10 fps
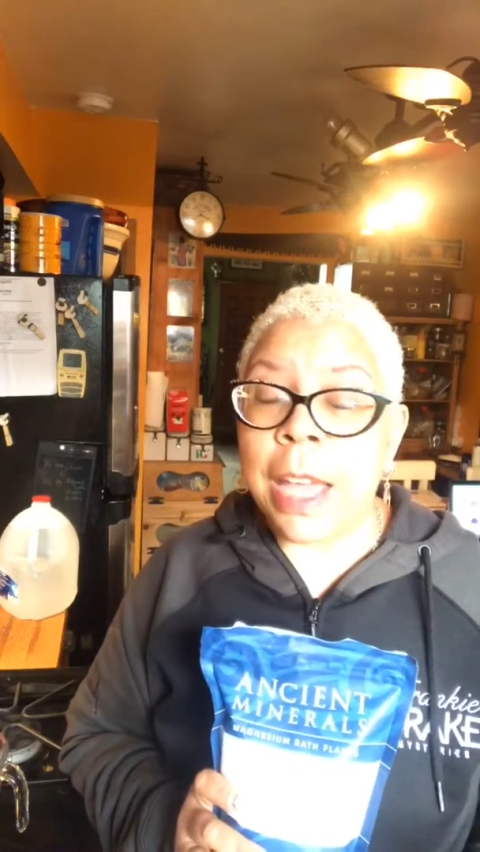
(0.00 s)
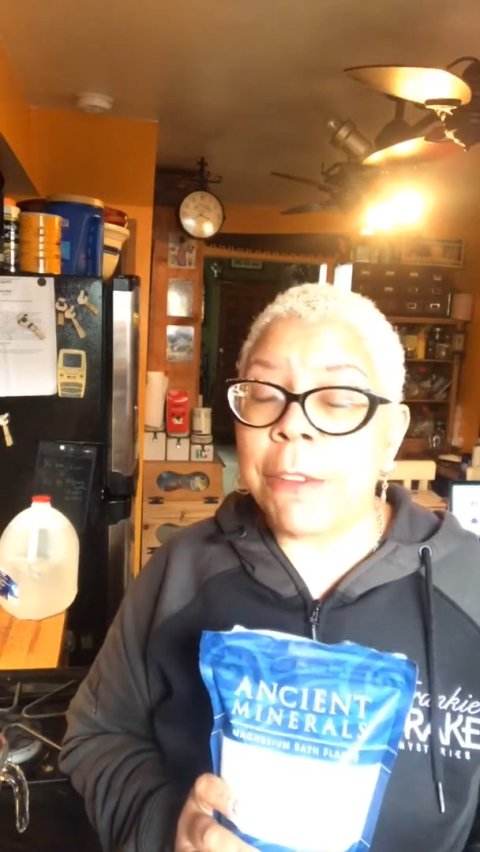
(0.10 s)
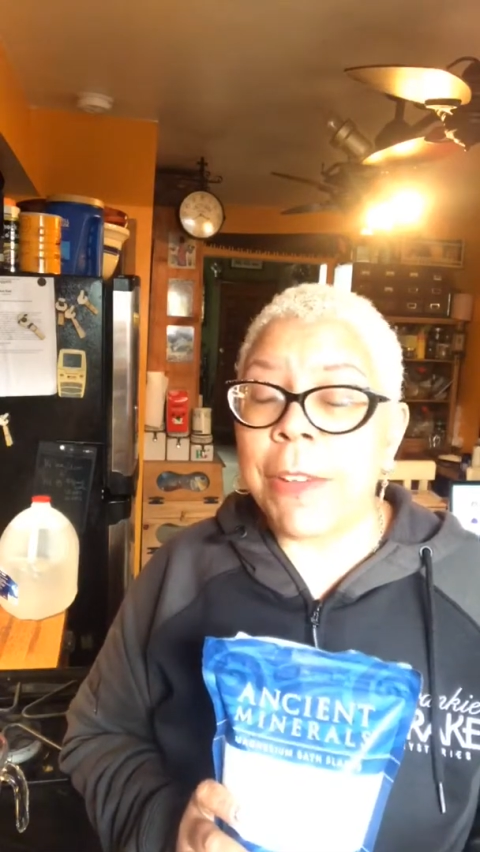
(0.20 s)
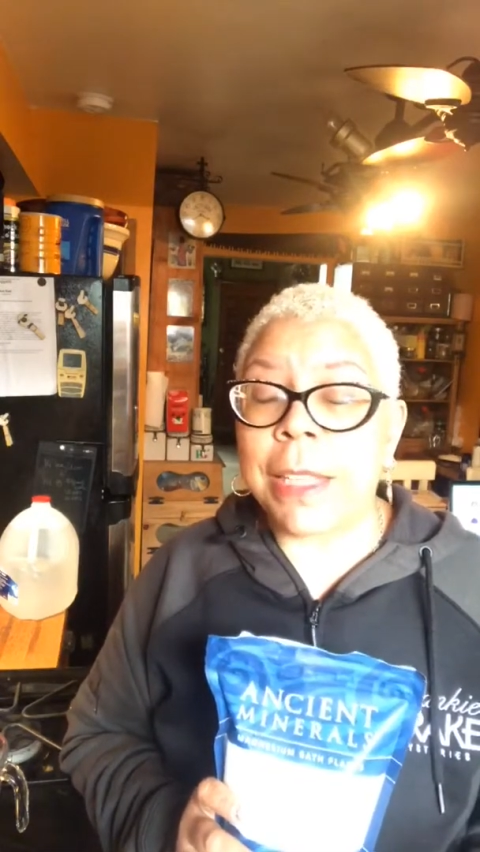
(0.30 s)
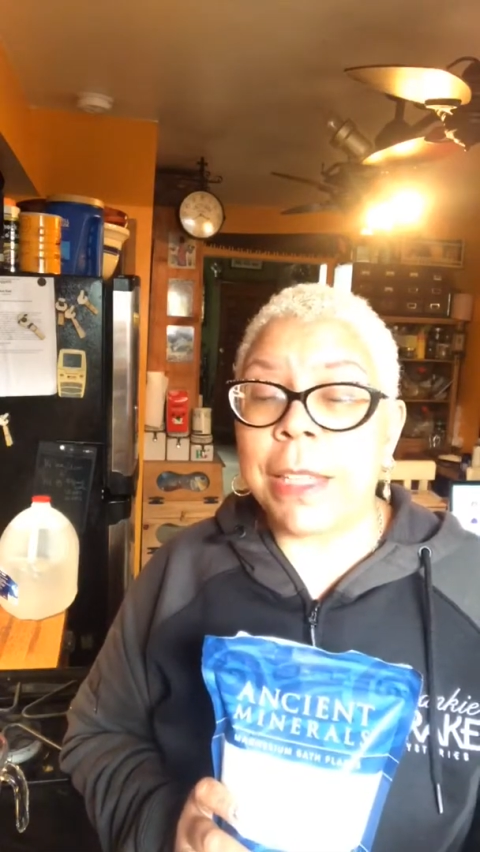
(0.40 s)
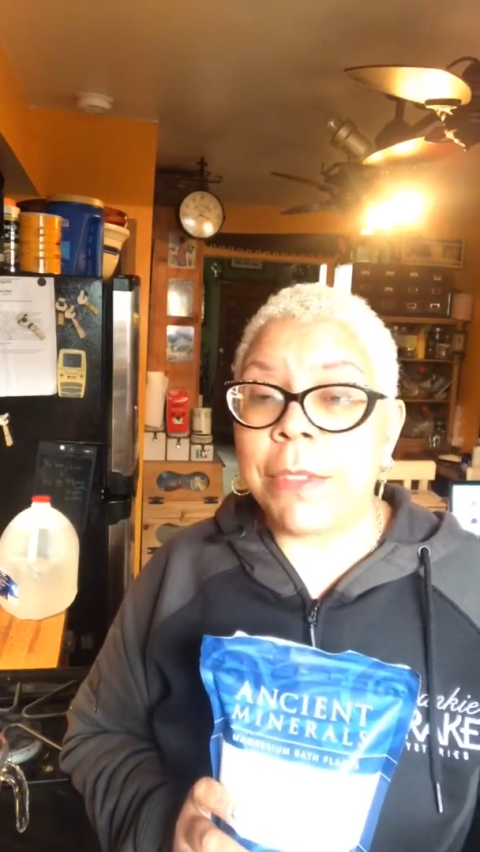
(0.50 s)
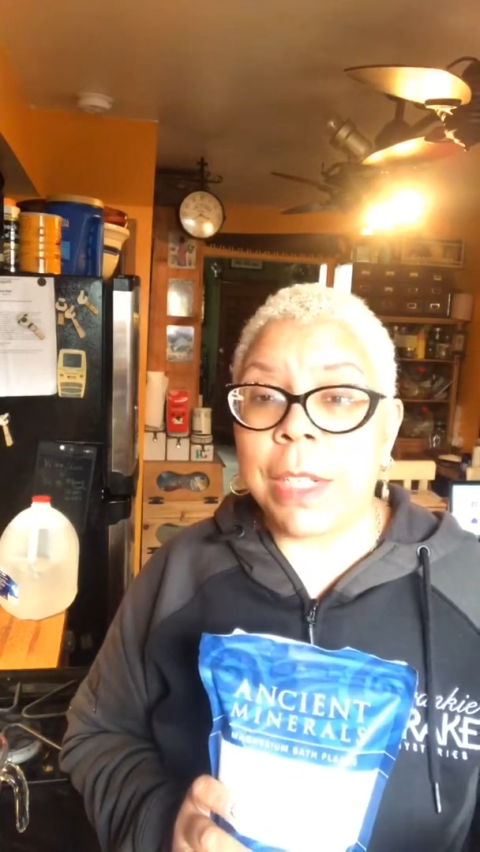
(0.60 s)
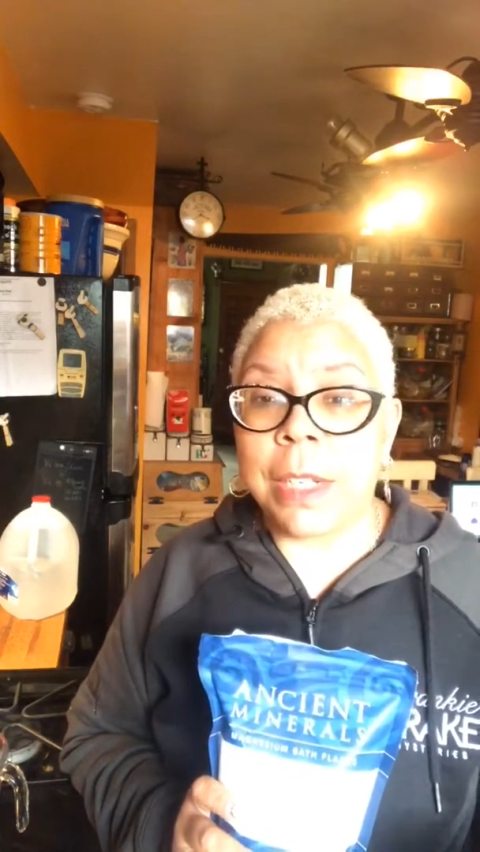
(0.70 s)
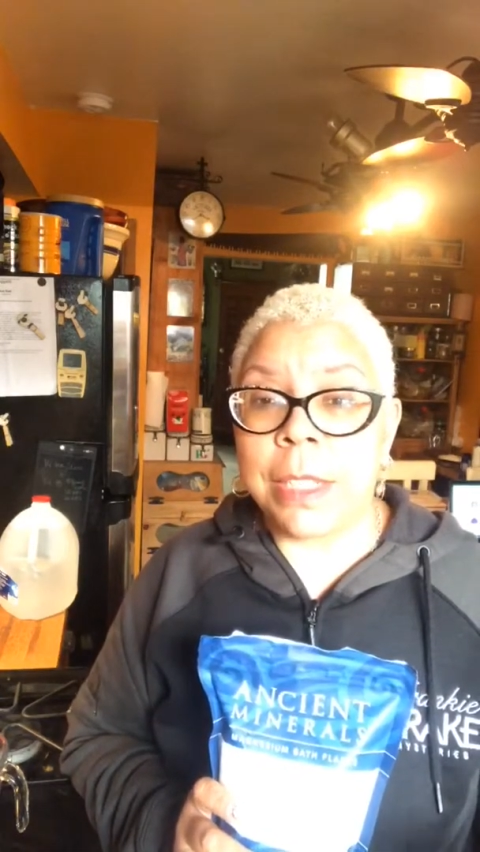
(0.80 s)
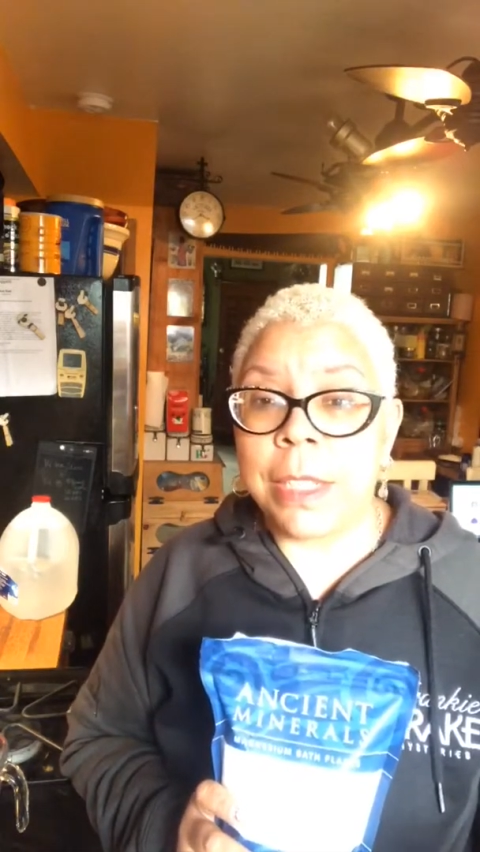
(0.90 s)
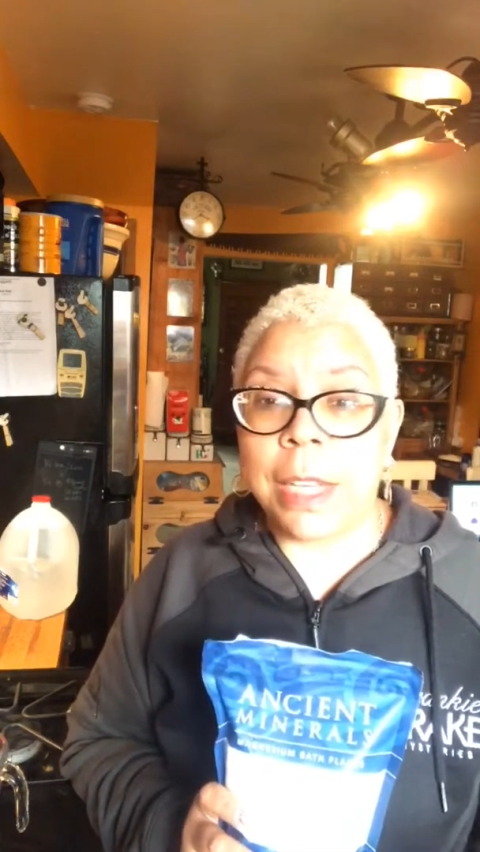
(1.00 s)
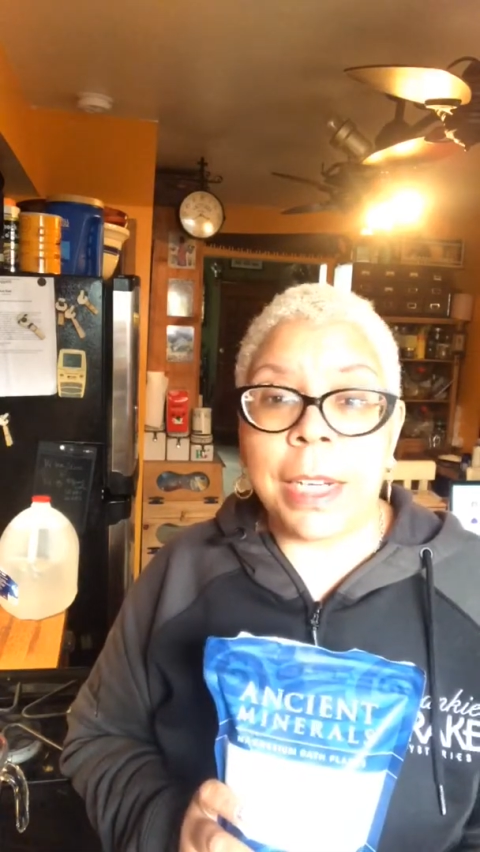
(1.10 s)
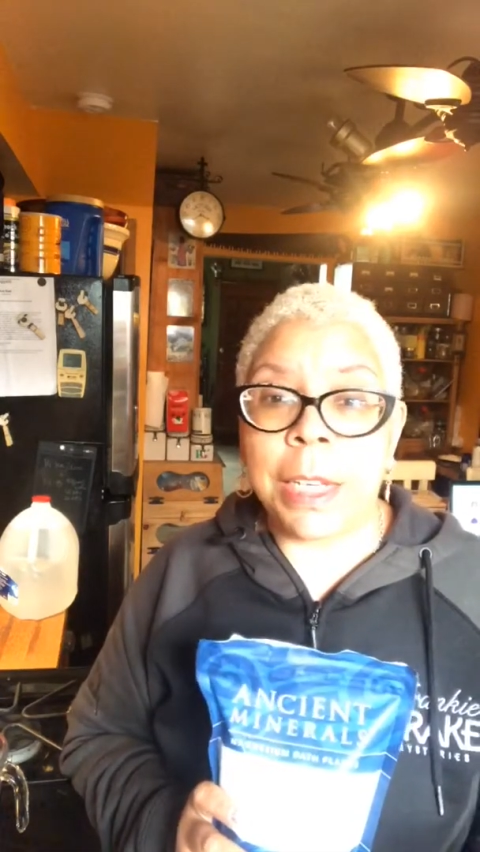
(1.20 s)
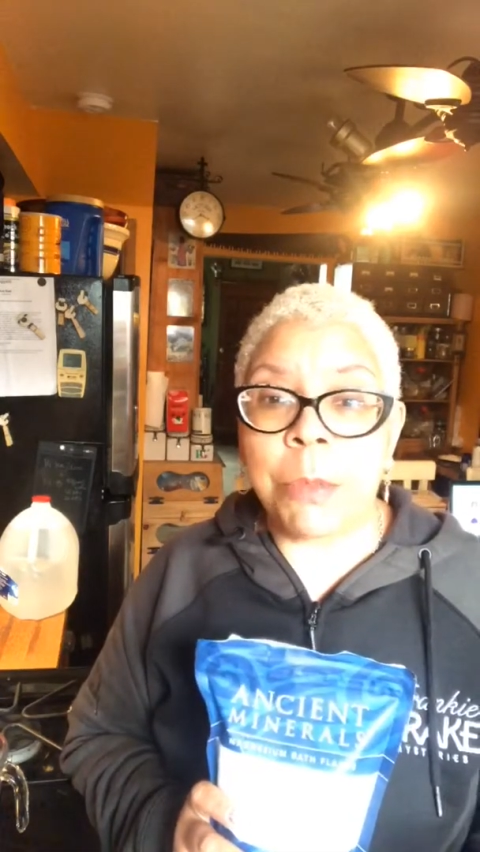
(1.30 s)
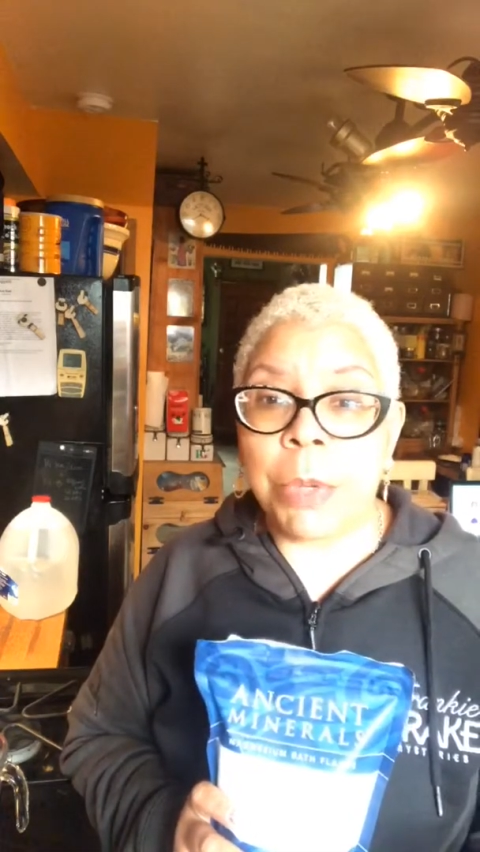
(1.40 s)
In fact, they've done a
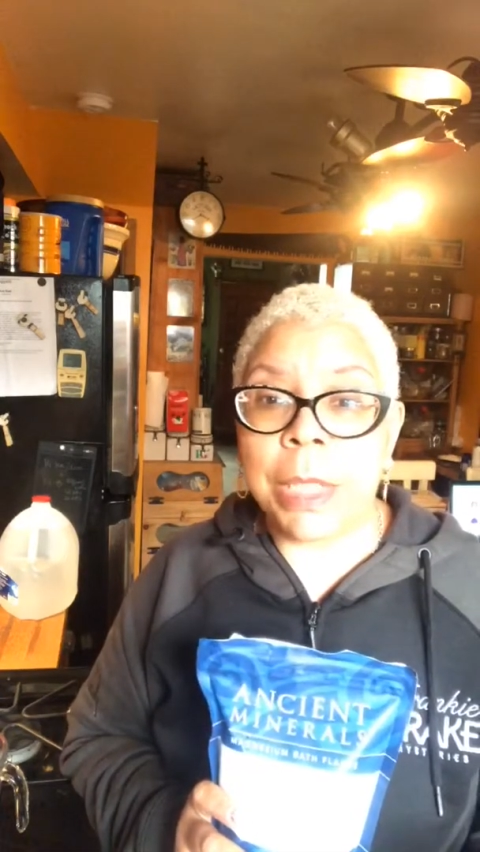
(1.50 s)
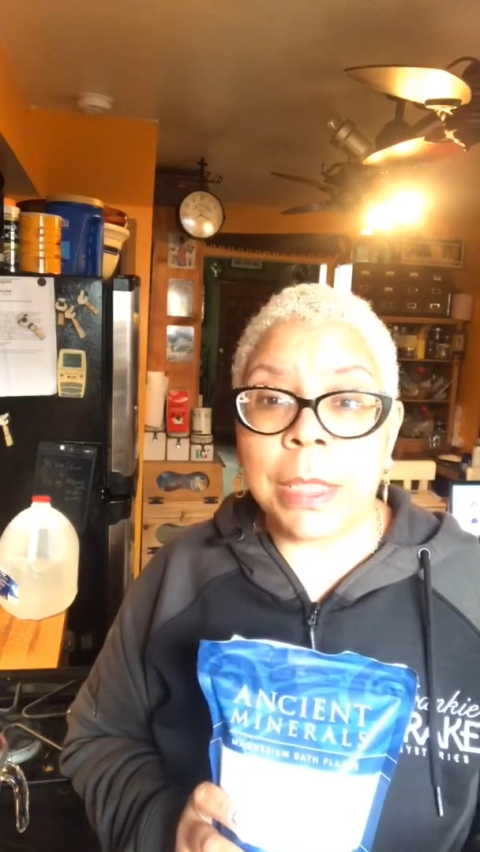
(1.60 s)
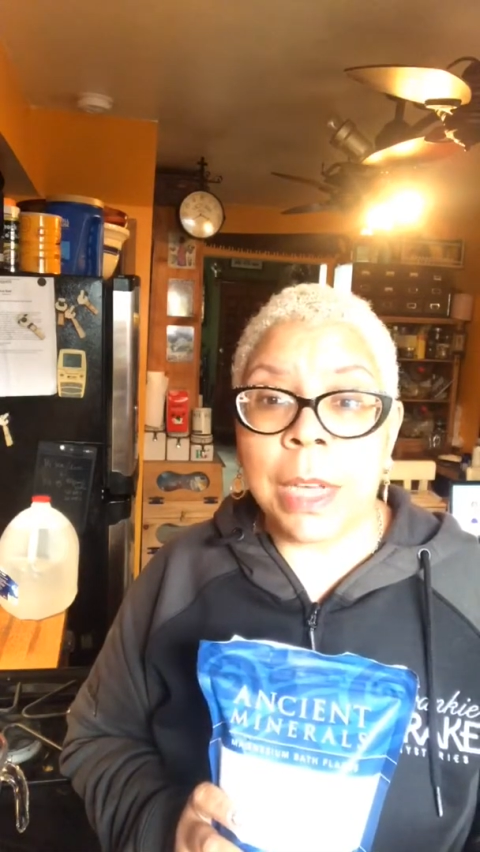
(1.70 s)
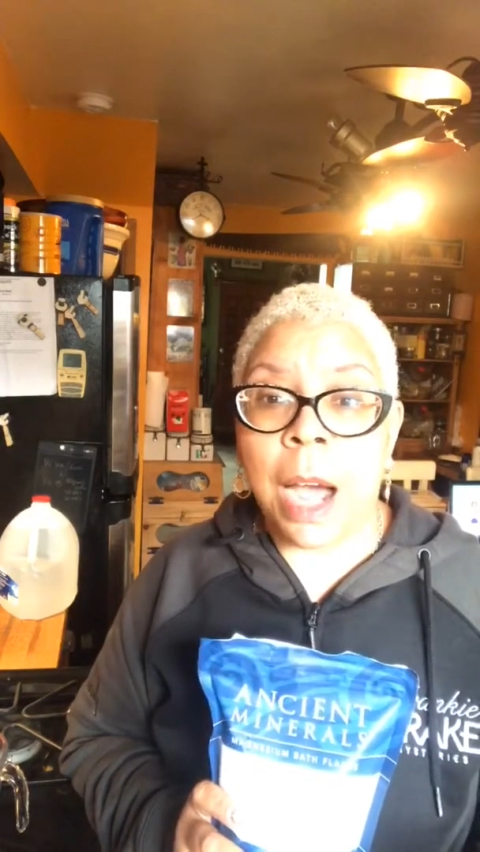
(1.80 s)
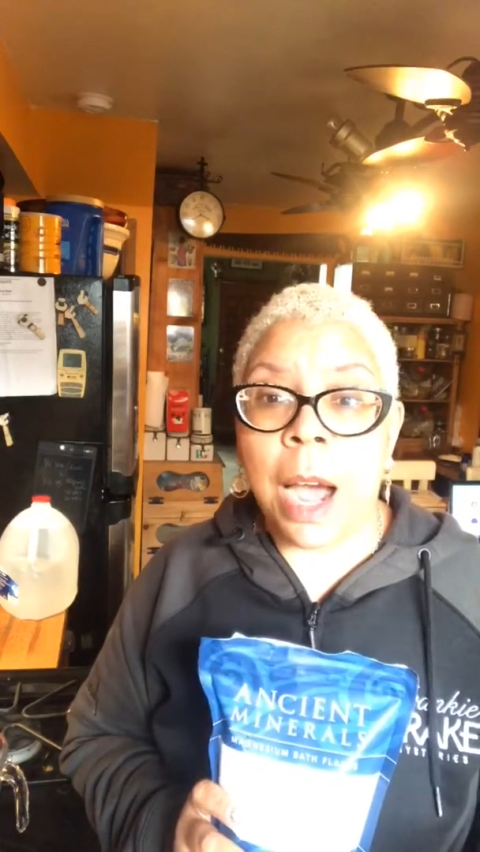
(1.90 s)
study in Britain.